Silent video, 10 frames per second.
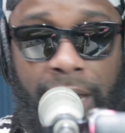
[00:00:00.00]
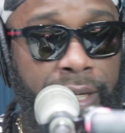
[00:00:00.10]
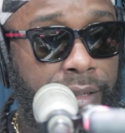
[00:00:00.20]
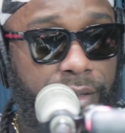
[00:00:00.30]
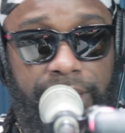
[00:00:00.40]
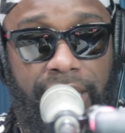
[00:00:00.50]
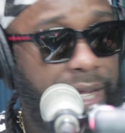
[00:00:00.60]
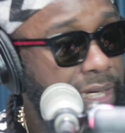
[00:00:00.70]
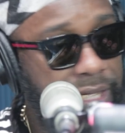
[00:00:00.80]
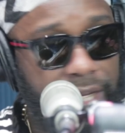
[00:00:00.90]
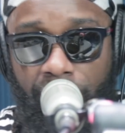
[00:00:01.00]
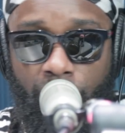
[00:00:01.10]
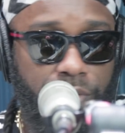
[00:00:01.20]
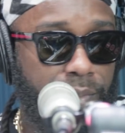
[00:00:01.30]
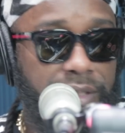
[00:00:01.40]
And year in, year
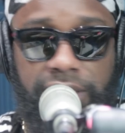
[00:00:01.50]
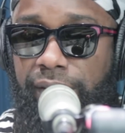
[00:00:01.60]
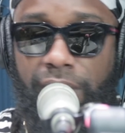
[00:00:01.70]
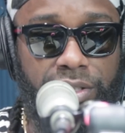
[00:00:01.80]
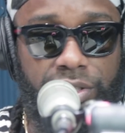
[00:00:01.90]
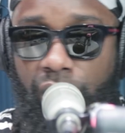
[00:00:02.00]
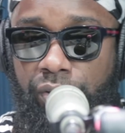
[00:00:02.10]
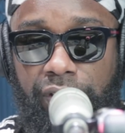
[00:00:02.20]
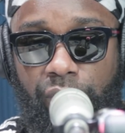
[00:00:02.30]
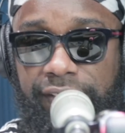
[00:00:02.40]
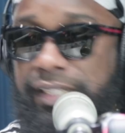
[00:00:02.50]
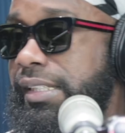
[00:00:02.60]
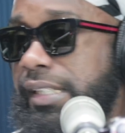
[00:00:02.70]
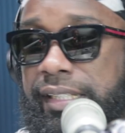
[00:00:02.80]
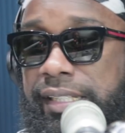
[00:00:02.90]
out, month in, month out, you know,
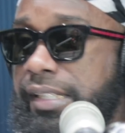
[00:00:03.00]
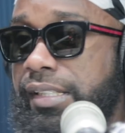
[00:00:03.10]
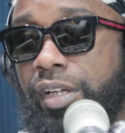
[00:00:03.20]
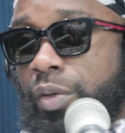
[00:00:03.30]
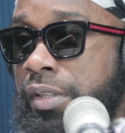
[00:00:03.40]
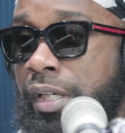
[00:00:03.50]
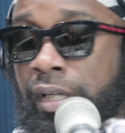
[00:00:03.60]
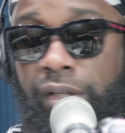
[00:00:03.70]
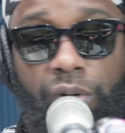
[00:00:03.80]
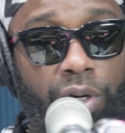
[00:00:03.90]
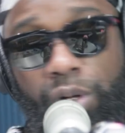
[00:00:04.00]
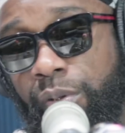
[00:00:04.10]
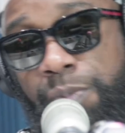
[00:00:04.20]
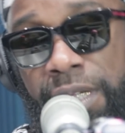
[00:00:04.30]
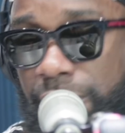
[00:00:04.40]
season in, season out, God
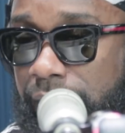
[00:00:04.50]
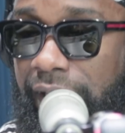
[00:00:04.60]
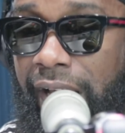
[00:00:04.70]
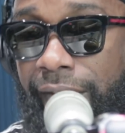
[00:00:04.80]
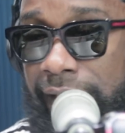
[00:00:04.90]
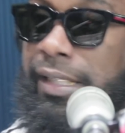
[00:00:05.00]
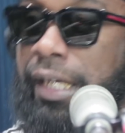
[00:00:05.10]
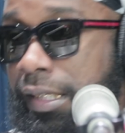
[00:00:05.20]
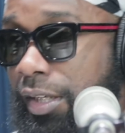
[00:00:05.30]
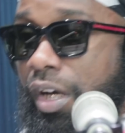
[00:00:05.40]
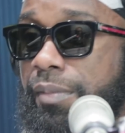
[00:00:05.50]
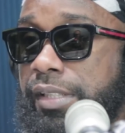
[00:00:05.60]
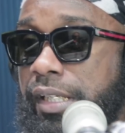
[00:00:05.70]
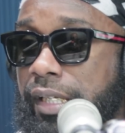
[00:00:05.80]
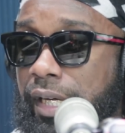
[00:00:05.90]
always bless me to have a thing, you know what I'm
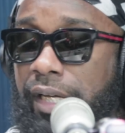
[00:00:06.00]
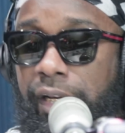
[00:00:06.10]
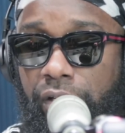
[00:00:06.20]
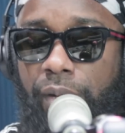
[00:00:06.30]
saying, and